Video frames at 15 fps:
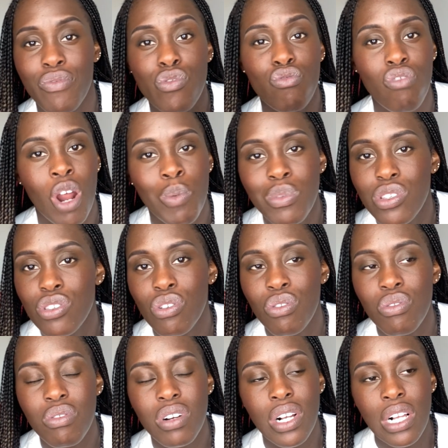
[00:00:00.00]
for drama
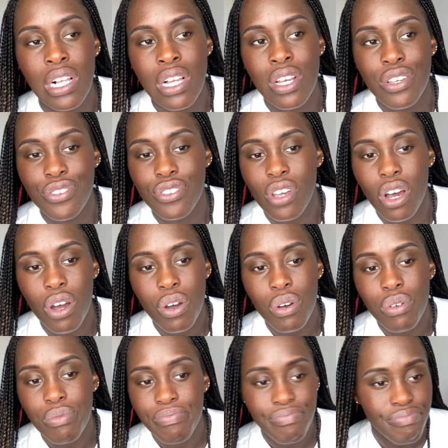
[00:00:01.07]
school.
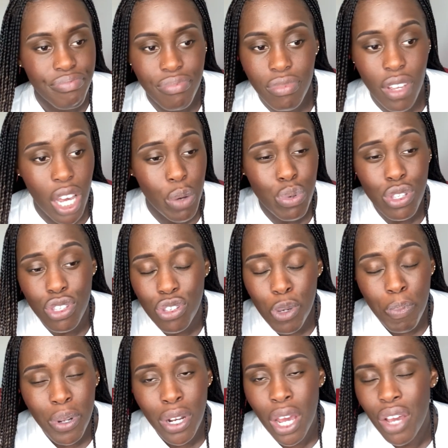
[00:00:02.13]
So I was
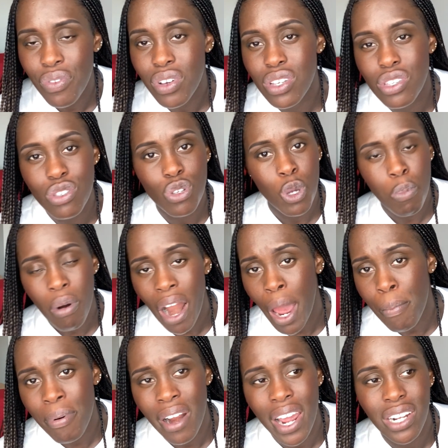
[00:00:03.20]
super nervous, super
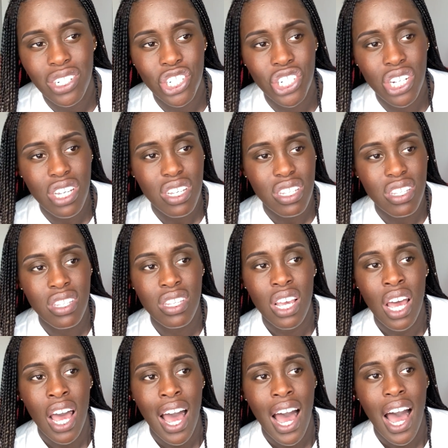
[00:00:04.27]
apprehensive.
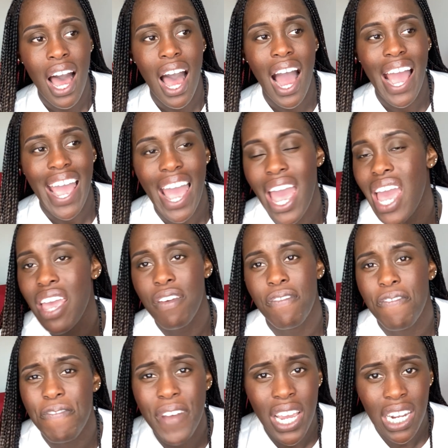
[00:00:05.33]
I hate
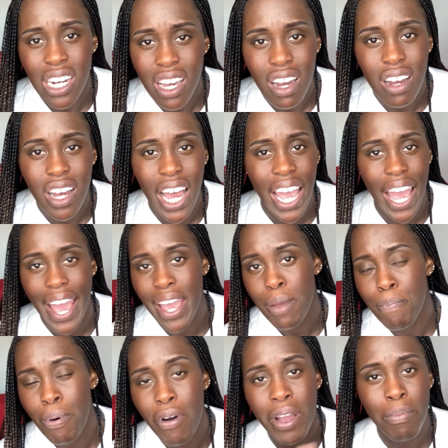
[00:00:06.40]
failure. I
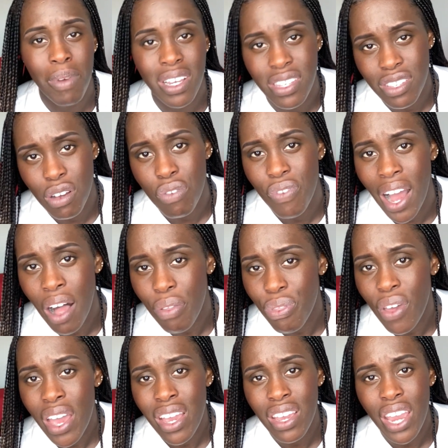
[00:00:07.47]
hate putting myself out
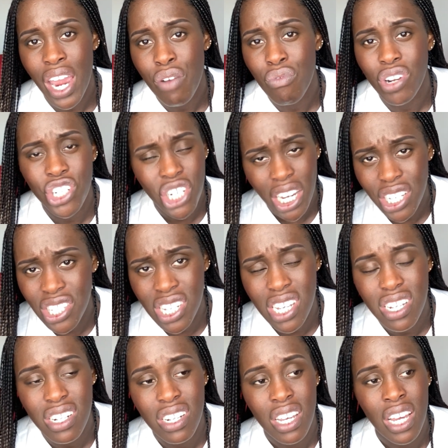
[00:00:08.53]
there and getting
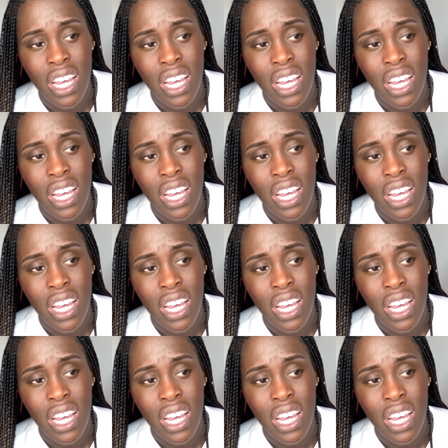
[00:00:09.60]
rejected